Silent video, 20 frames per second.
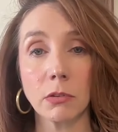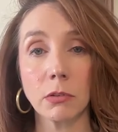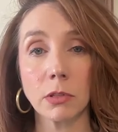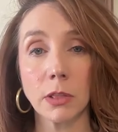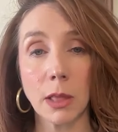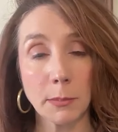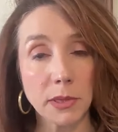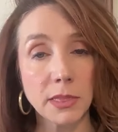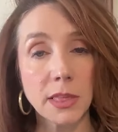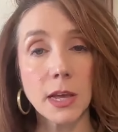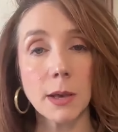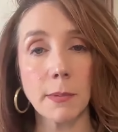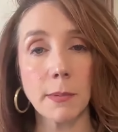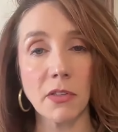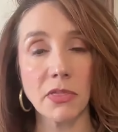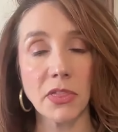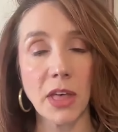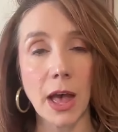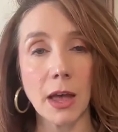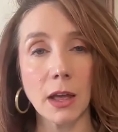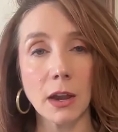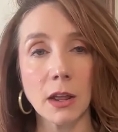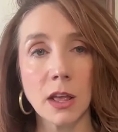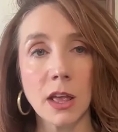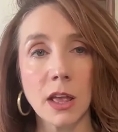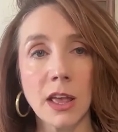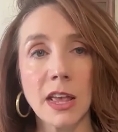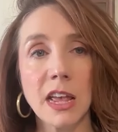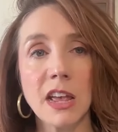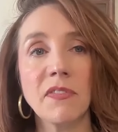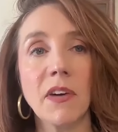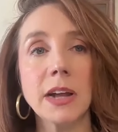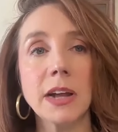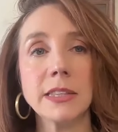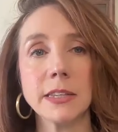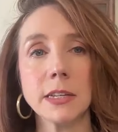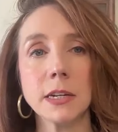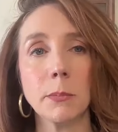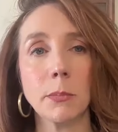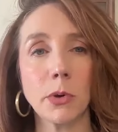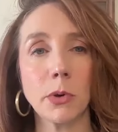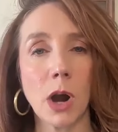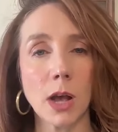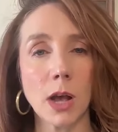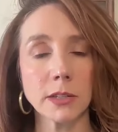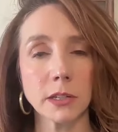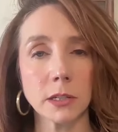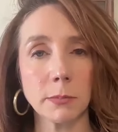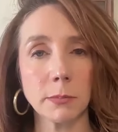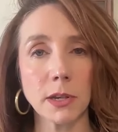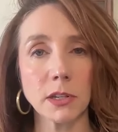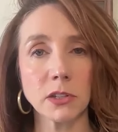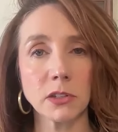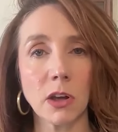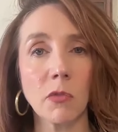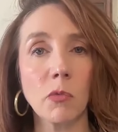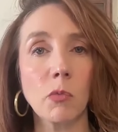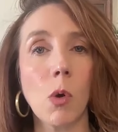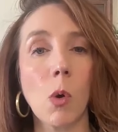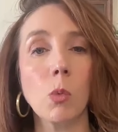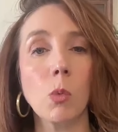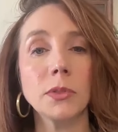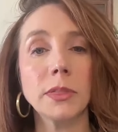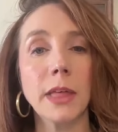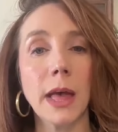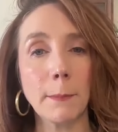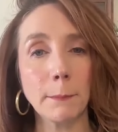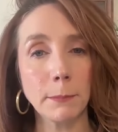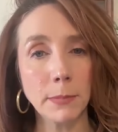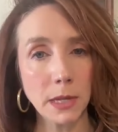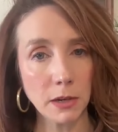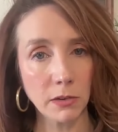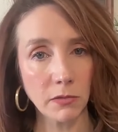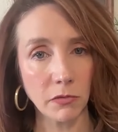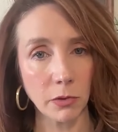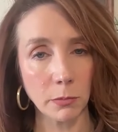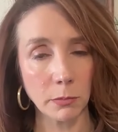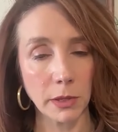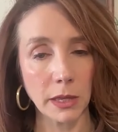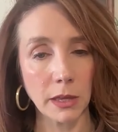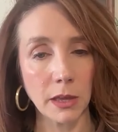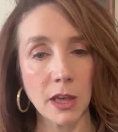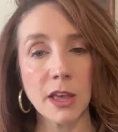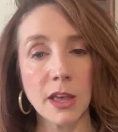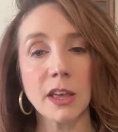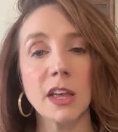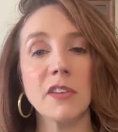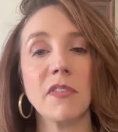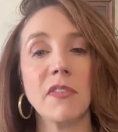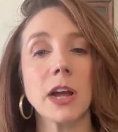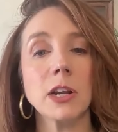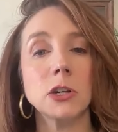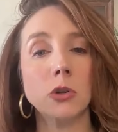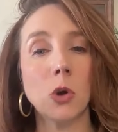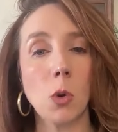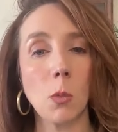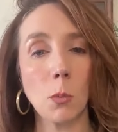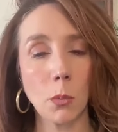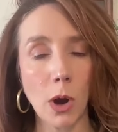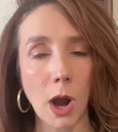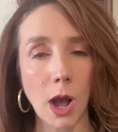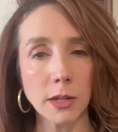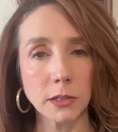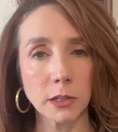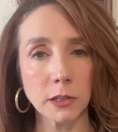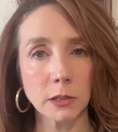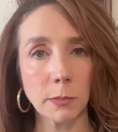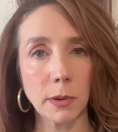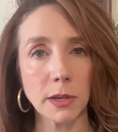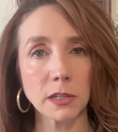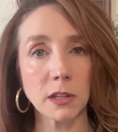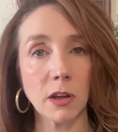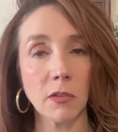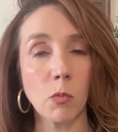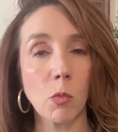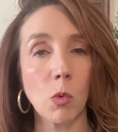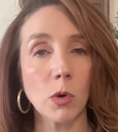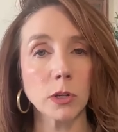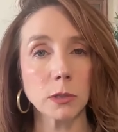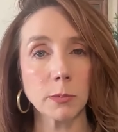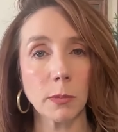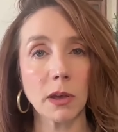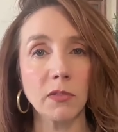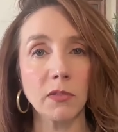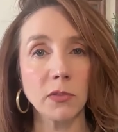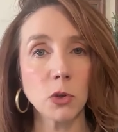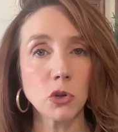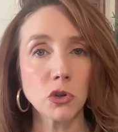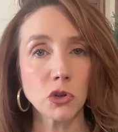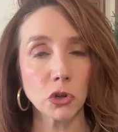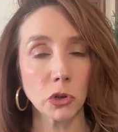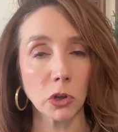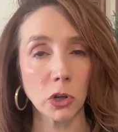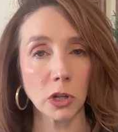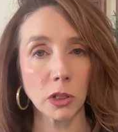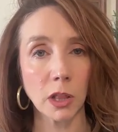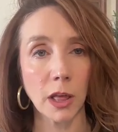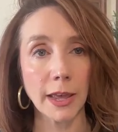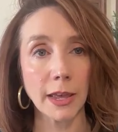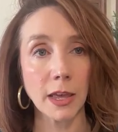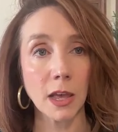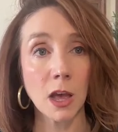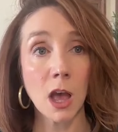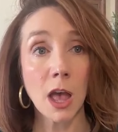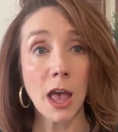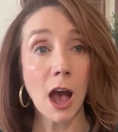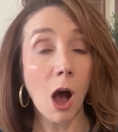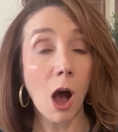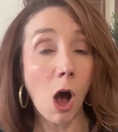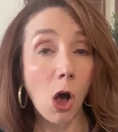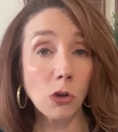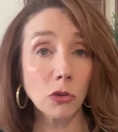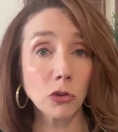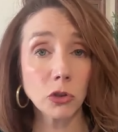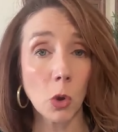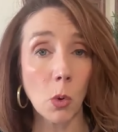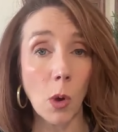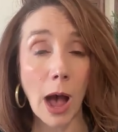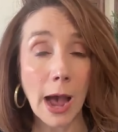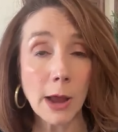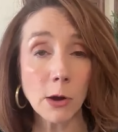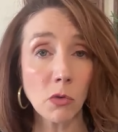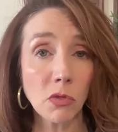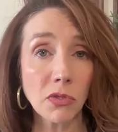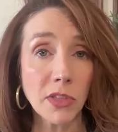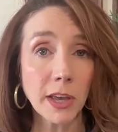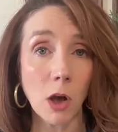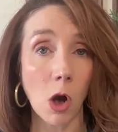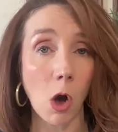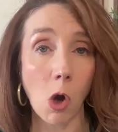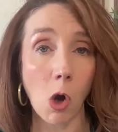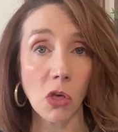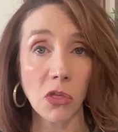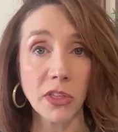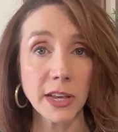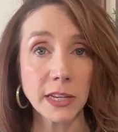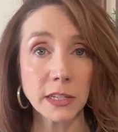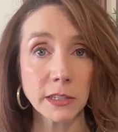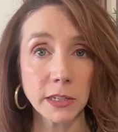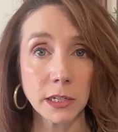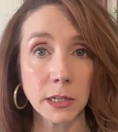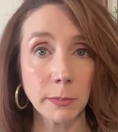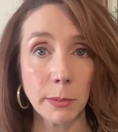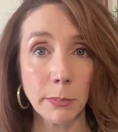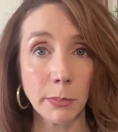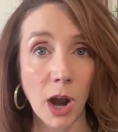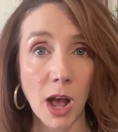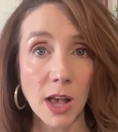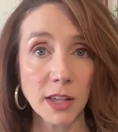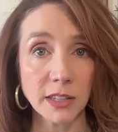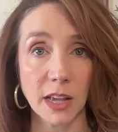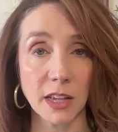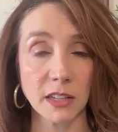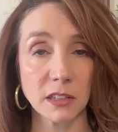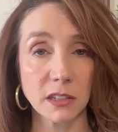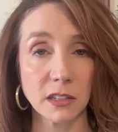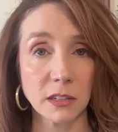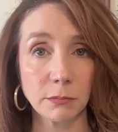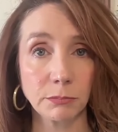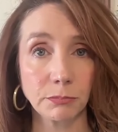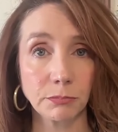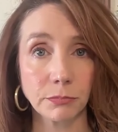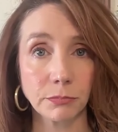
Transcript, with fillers: Let me think about that. If I didn't process my stuff, what would that mean for me? If I don't process my stuff, what does my future look like? Also, I don't think all things need to be processed.